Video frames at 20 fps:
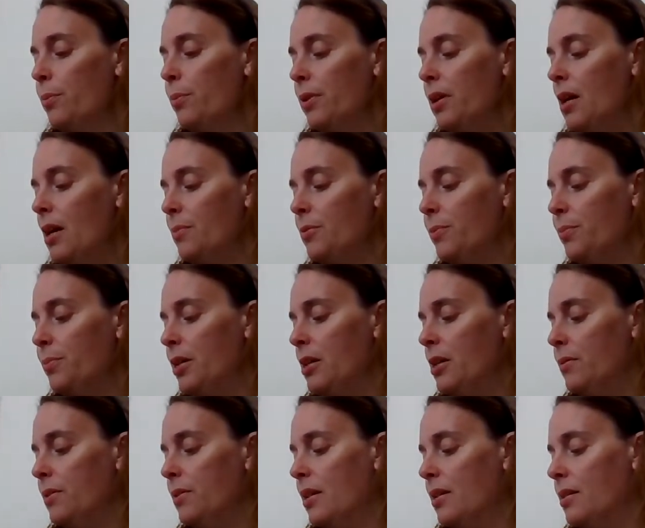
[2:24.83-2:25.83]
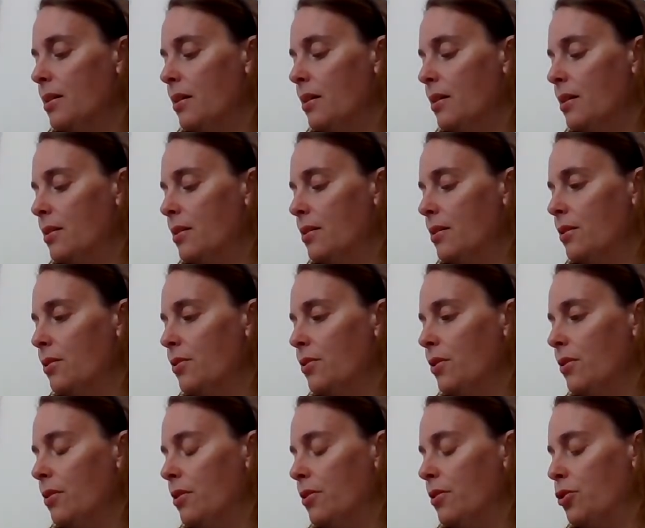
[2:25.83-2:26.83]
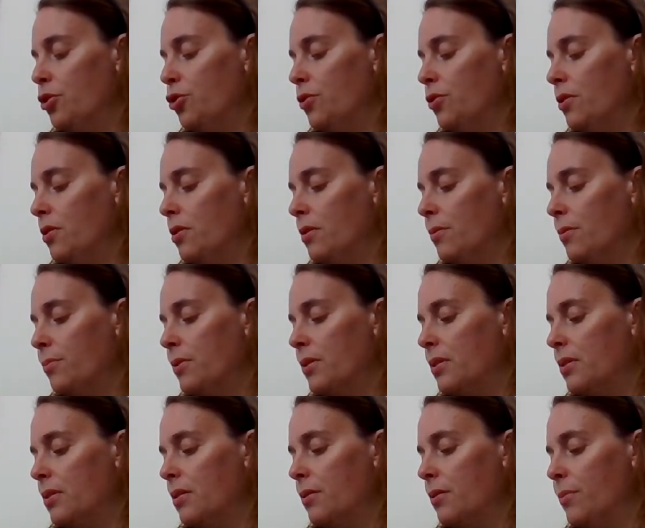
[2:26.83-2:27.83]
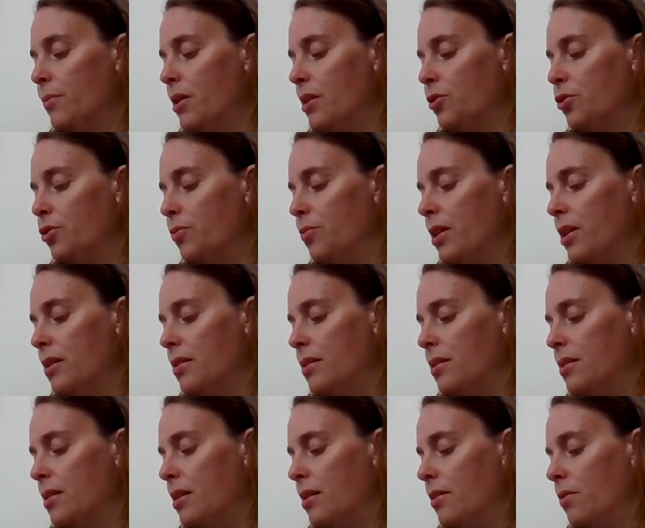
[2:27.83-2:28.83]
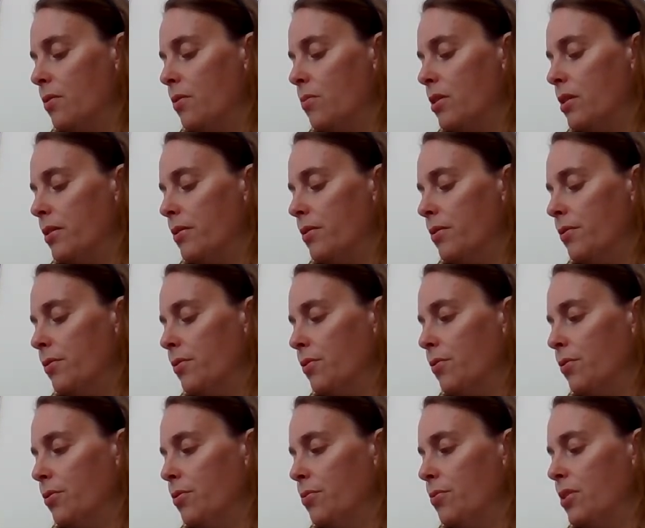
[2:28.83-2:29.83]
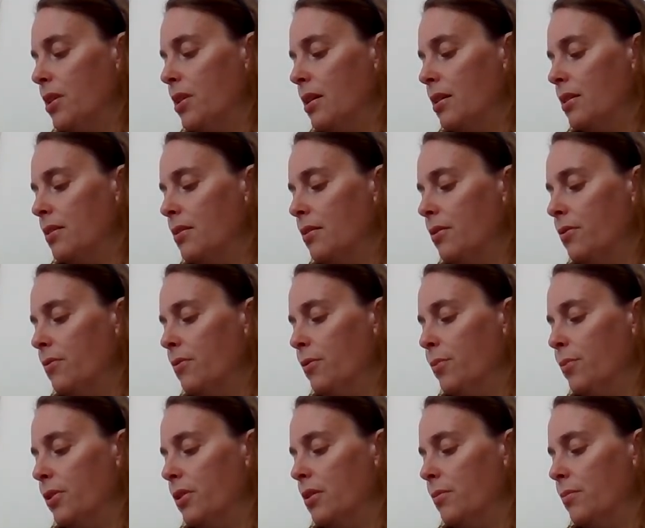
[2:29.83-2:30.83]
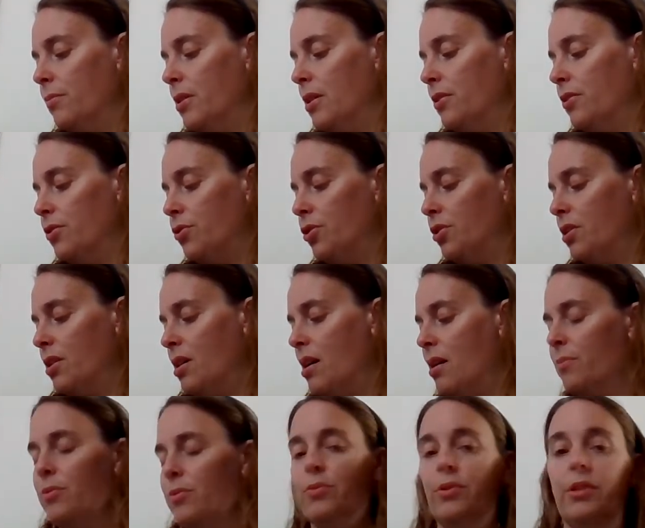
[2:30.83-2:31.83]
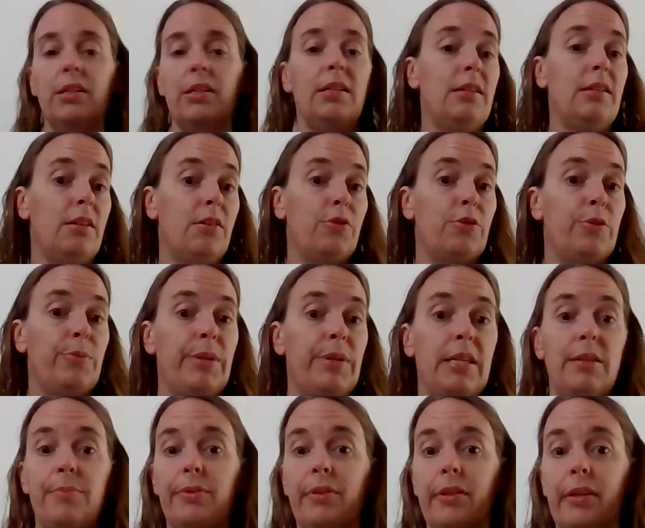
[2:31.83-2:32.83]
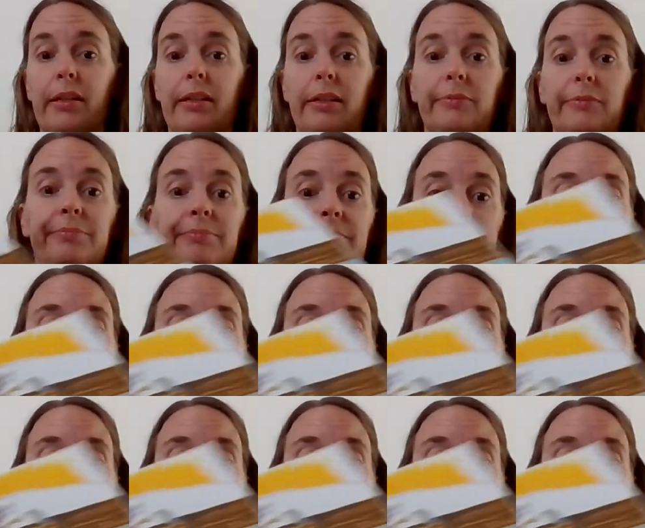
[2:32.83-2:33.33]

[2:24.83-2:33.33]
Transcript: Captain Pete takes out his guitar and strums. The monster rises out of the water. The crew takes over, but the monster stops when he hears Pete playing.